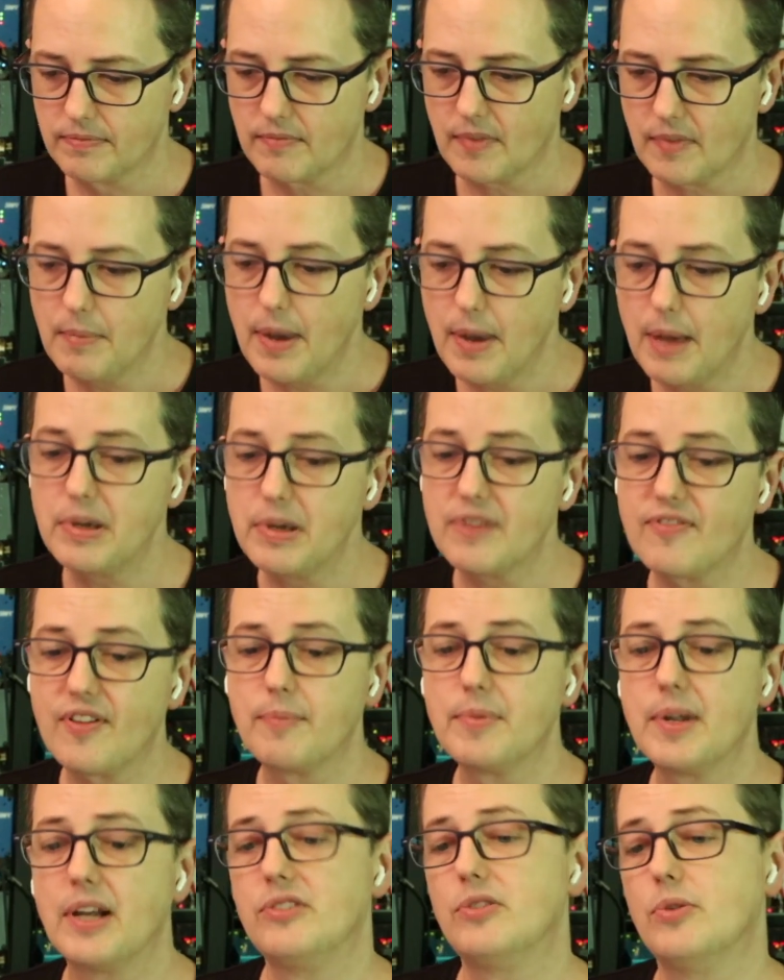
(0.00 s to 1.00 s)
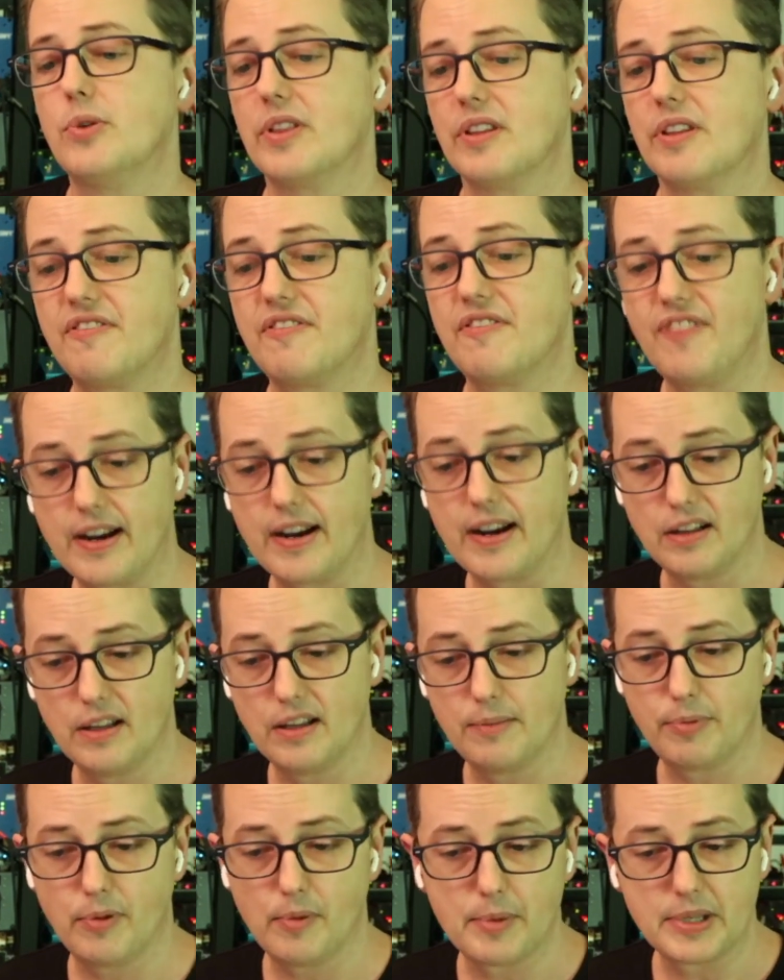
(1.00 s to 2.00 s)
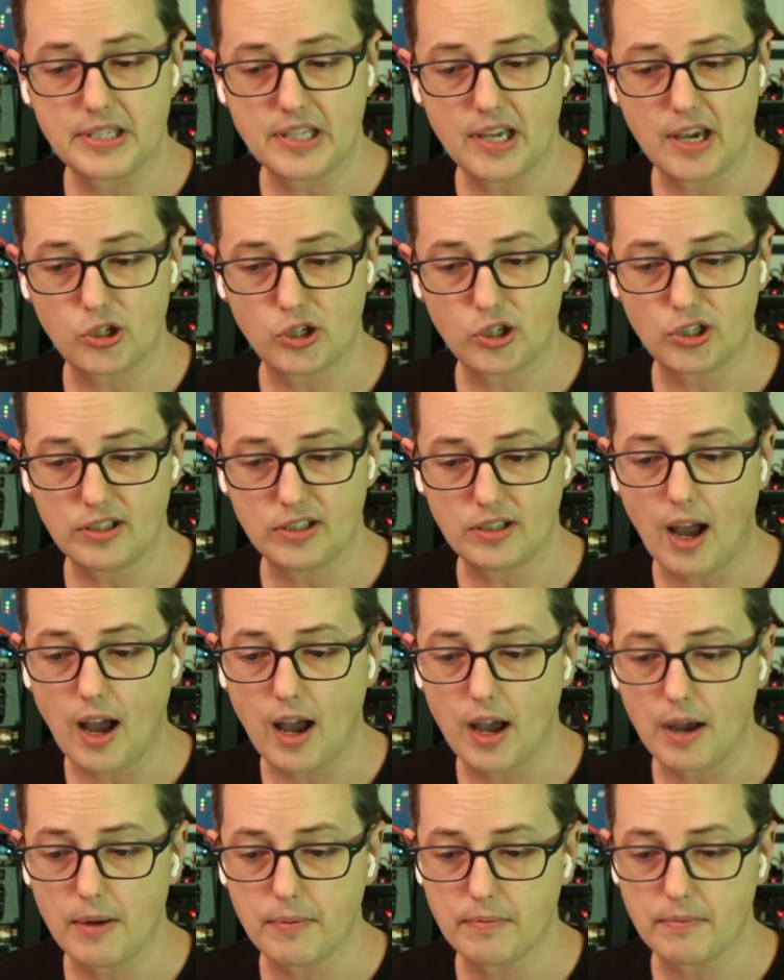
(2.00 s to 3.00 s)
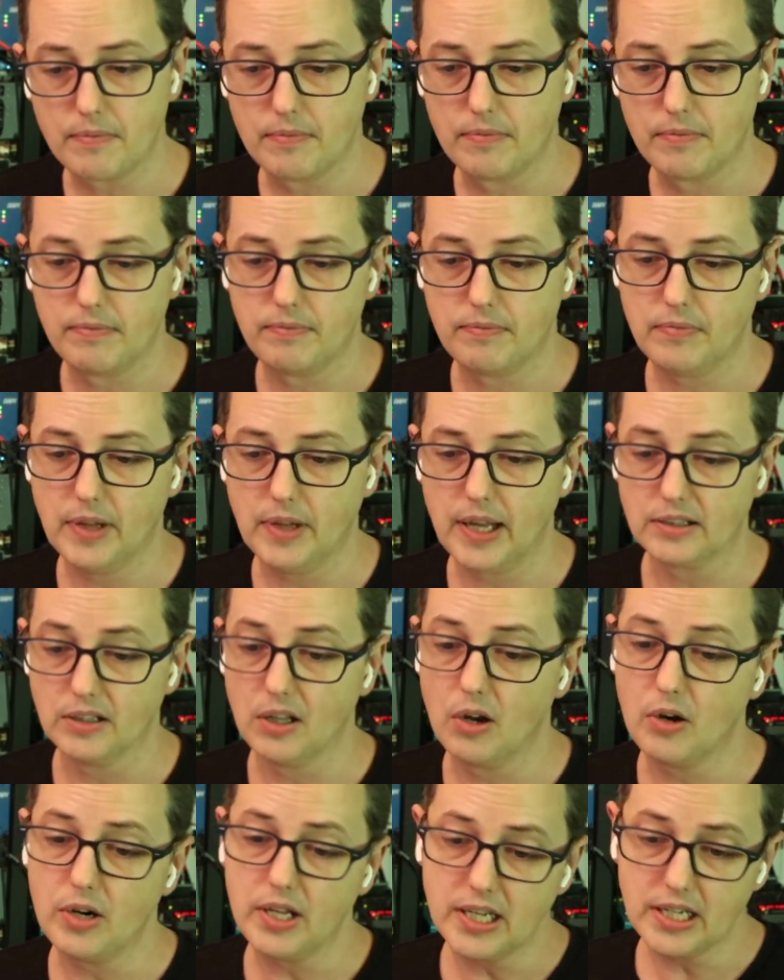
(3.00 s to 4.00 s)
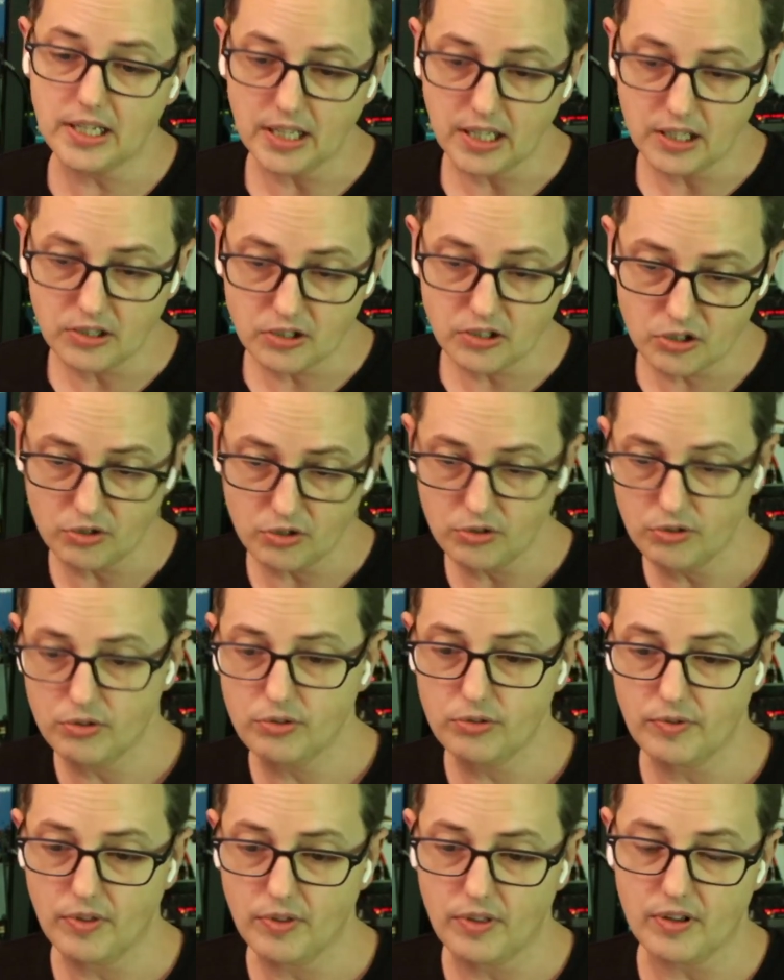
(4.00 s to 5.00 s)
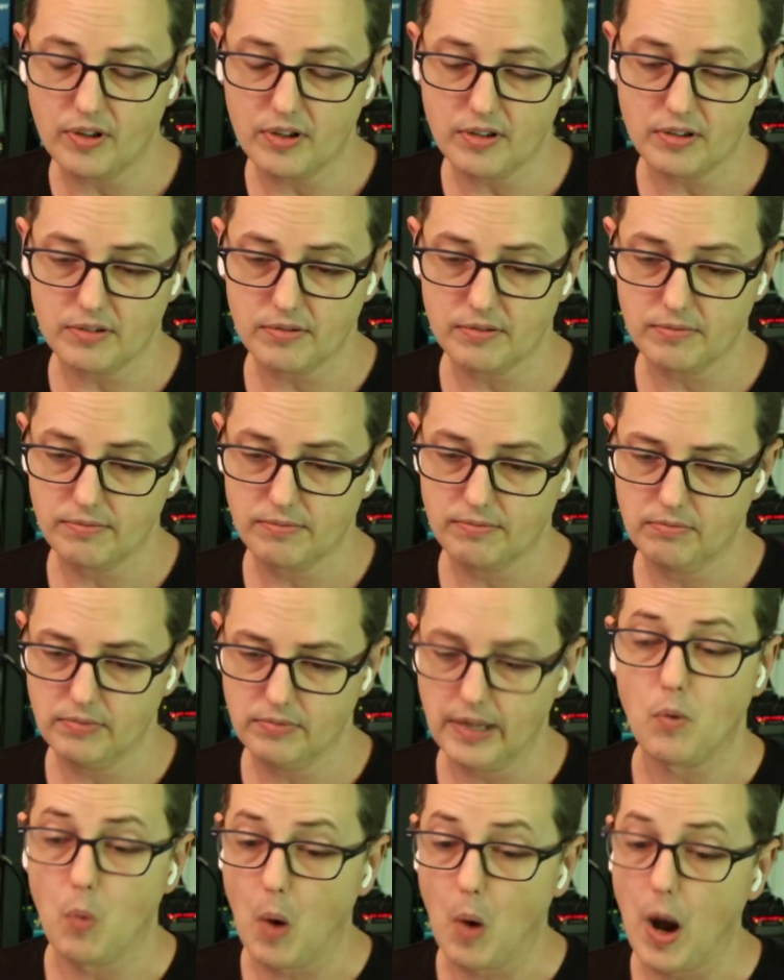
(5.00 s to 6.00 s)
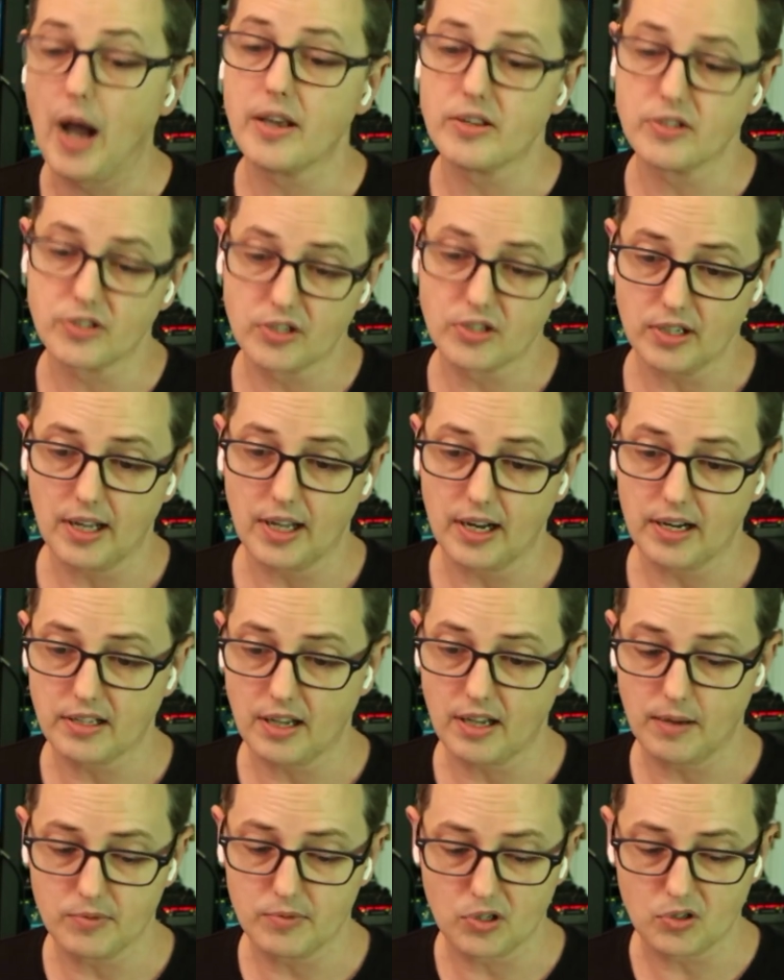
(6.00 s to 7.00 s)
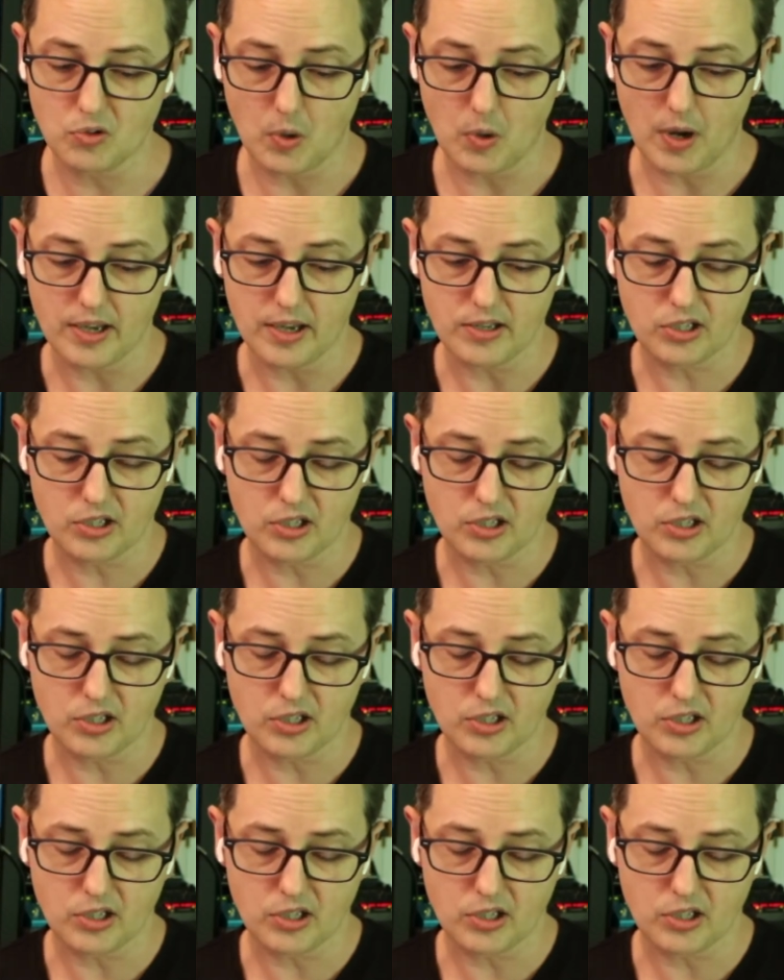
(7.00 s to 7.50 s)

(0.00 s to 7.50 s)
maybe if I'm not doing the final implementation, I'm like loading it into the like Wise, a lot of times is Wise.